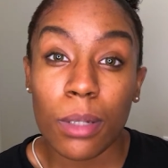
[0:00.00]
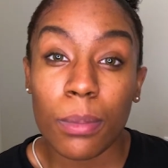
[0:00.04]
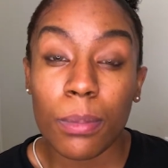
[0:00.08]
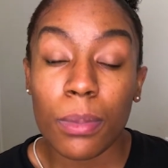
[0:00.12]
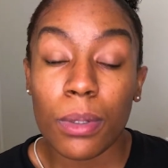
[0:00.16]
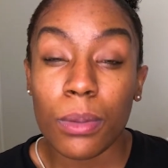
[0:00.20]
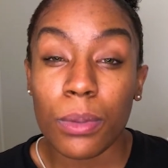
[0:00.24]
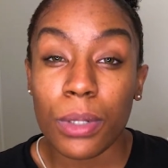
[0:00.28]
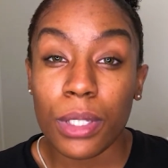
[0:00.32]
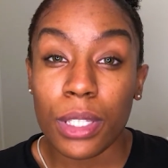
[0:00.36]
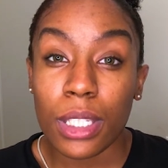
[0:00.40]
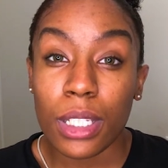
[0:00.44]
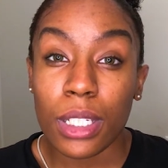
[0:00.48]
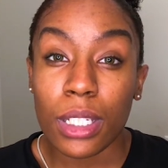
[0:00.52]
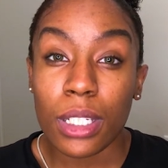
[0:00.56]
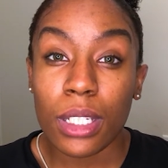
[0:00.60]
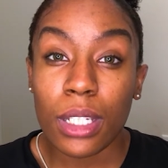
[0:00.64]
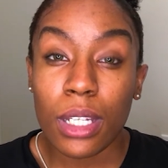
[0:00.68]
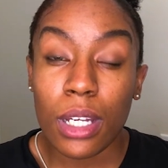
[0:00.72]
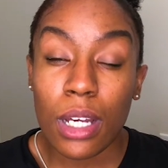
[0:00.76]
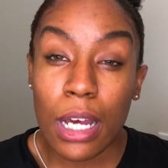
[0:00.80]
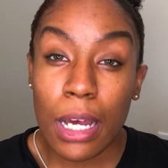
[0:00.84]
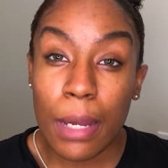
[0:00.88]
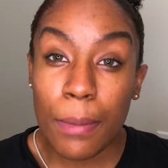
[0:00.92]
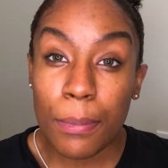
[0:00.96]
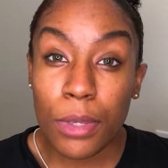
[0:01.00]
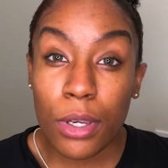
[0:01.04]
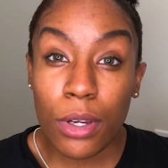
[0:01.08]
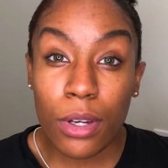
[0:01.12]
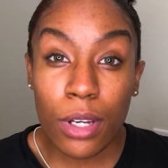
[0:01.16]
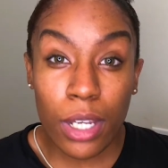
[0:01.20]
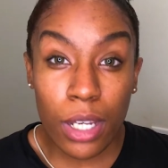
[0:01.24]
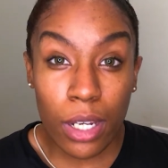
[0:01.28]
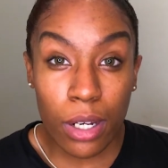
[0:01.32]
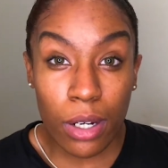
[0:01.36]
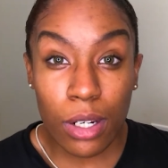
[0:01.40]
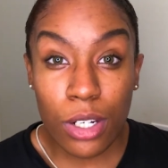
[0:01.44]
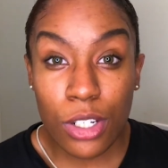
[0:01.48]
Just keep up with
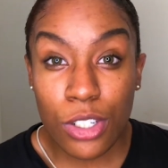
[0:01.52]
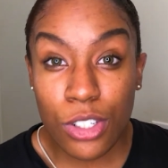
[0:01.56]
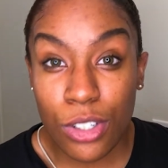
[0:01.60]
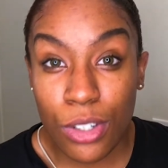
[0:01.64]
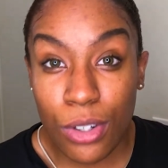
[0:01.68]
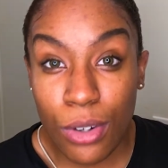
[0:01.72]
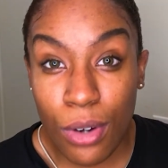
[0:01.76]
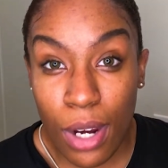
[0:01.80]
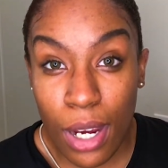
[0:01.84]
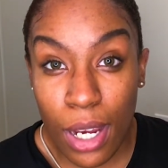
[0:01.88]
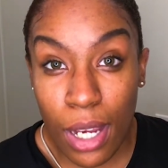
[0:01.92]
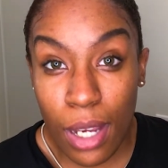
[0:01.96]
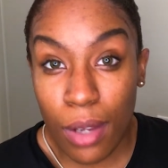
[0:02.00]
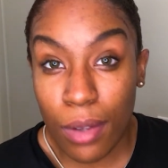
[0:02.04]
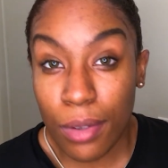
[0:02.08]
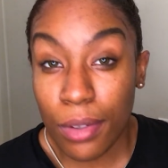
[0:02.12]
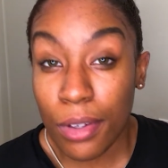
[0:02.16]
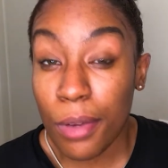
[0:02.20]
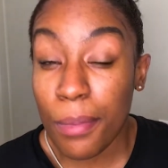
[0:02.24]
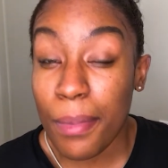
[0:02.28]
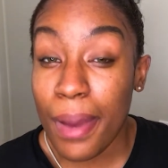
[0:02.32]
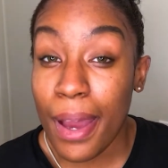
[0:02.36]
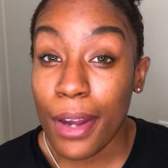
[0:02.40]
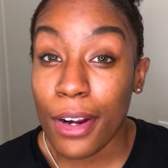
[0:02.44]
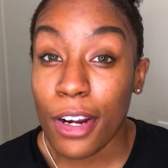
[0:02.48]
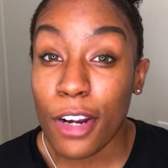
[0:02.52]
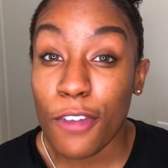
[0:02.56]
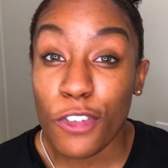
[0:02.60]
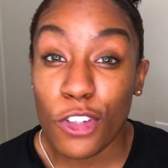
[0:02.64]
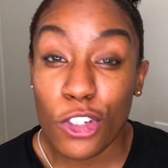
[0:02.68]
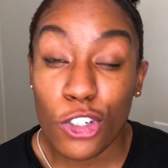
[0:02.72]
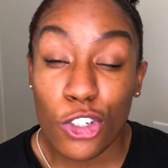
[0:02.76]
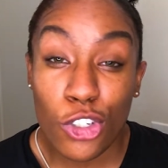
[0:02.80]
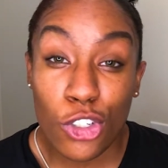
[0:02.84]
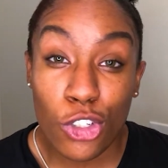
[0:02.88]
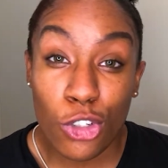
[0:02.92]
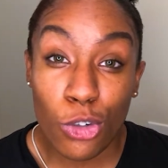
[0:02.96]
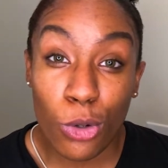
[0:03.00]
it. Your hair is your
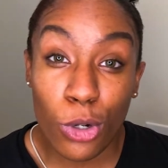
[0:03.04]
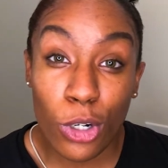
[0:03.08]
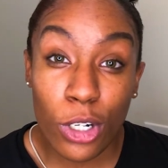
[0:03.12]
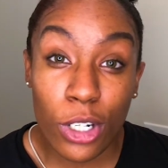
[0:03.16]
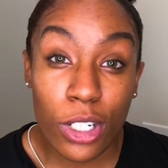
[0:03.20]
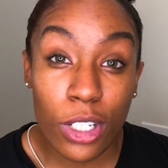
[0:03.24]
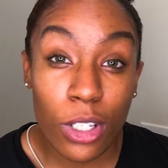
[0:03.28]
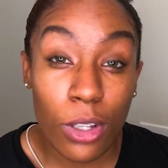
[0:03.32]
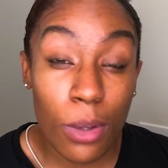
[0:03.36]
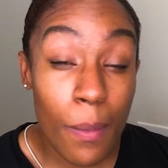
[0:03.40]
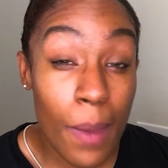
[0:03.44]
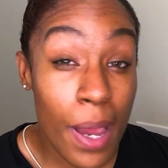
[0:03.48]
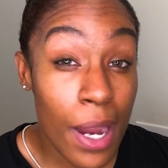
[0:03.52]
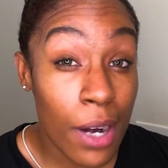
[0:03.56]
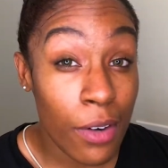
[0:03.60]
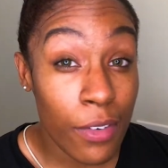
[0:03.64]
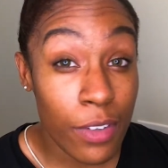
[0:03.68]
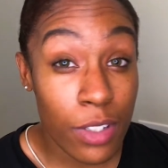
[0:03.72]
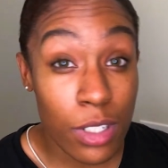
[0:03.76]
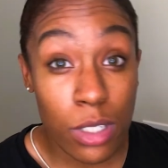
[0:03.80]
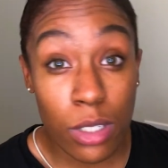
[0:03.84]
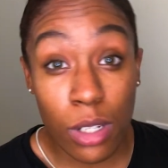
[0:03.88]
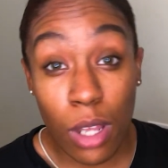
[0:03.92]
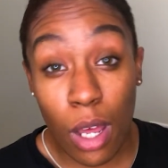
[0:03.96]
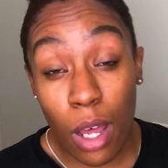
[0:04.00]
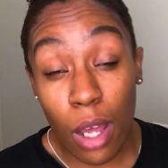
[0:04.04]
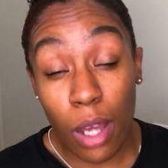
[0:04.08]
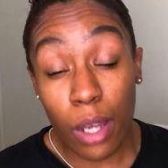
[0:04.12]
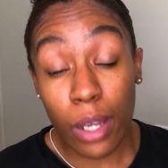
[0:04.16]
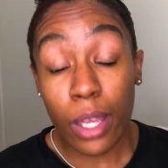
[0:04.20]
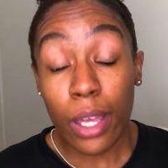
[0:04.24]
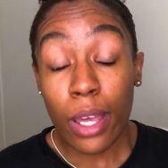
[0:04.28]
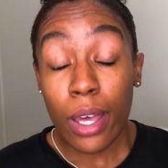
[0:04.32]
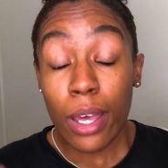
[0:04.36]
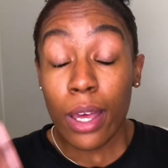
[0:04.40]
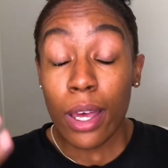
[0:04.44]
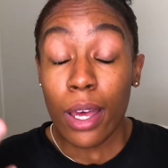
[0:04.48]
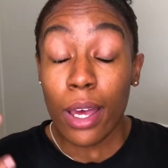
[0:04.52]
crown, no matter if it's short, no
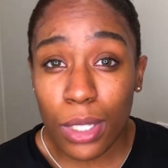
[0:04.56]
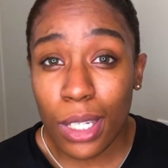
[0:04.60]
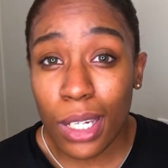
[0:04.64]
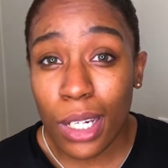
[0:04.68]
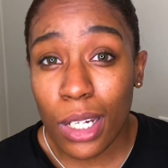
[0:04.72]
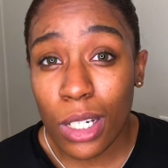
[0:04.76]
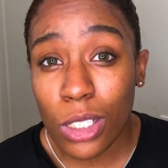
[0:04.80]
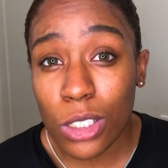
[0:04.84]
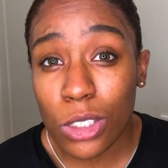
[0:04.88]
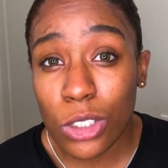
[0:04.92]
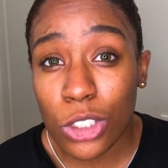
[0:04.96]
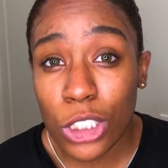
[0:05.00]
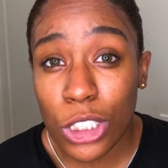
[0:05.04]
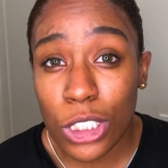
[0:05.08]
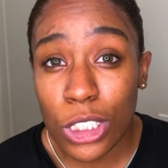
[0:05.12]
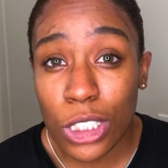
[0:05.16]
matter if it's long.